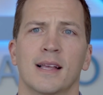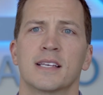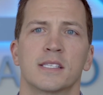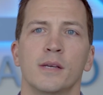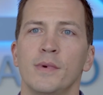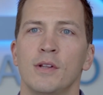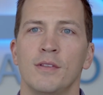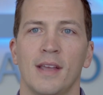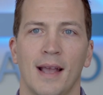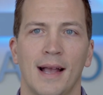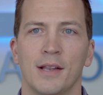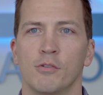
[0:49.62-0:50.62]
And lastly, we do
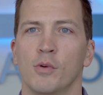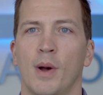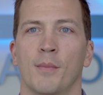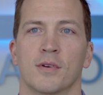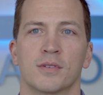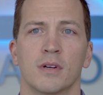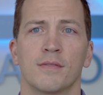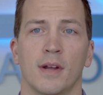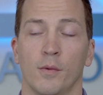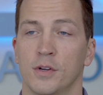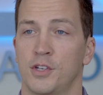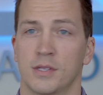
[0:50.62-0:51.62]
the annual member
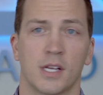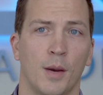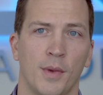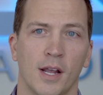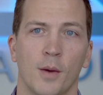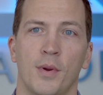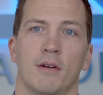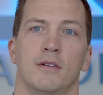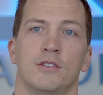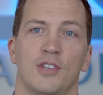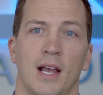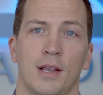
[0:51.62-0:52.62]
survey, which is coming up
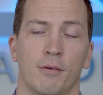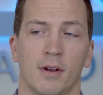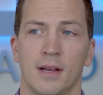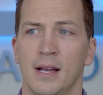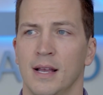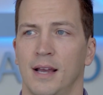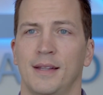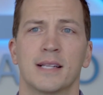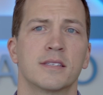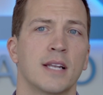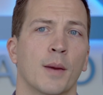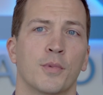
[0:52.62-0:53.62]
here in January. And
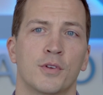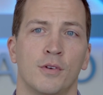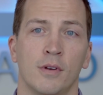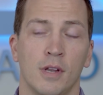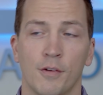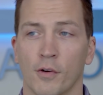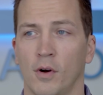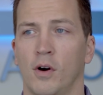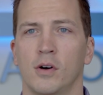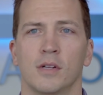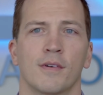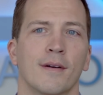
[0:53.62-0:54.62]
that's an opportunity for
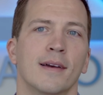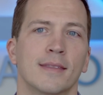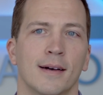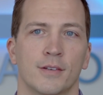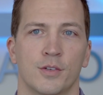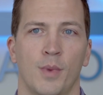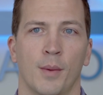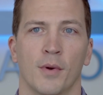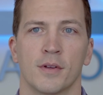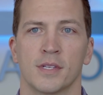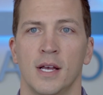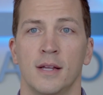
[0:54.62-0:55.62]
all of our 8,000
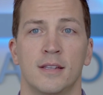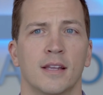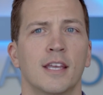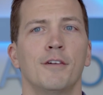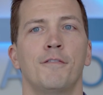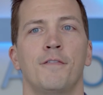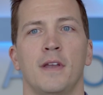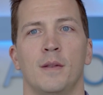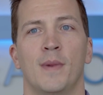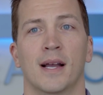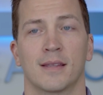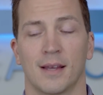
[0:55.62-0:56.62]
members to give
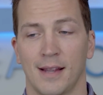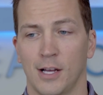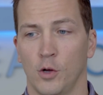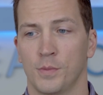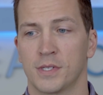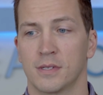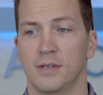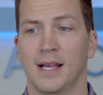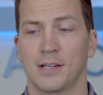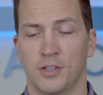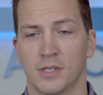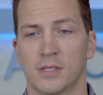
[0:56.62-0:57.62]
feedback that helps
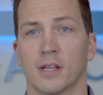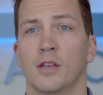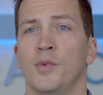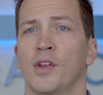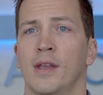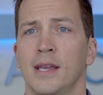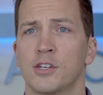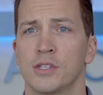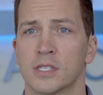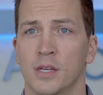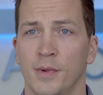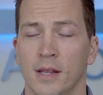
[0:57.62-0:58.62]
not just the
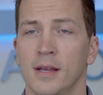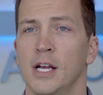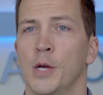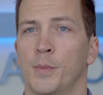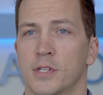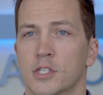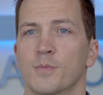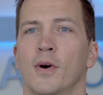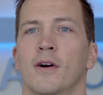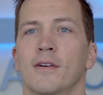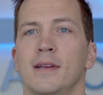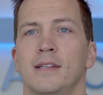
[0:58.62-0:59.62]
Communications Committee, but
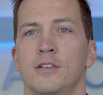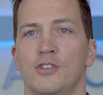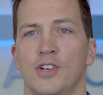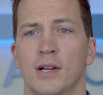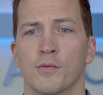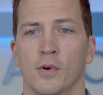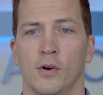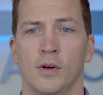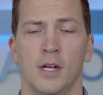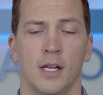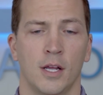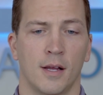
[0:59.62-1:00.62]
SPAAR in
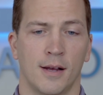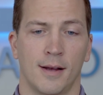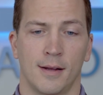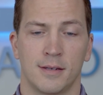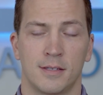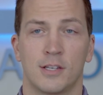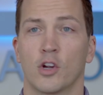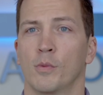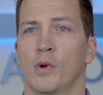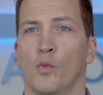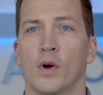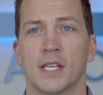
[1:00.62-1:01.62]
general
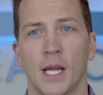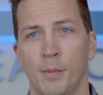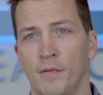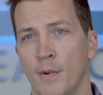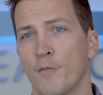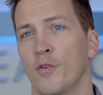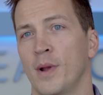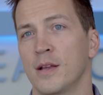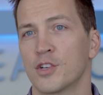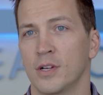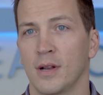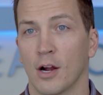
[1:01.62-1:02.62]
determine what type of
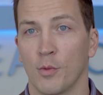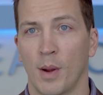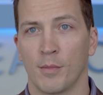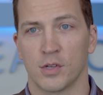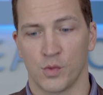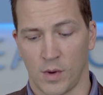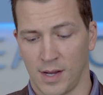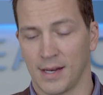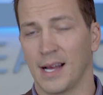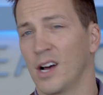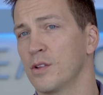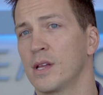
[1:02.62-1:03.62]
information our members
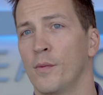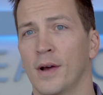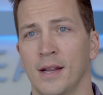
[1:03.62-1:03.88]
want, how they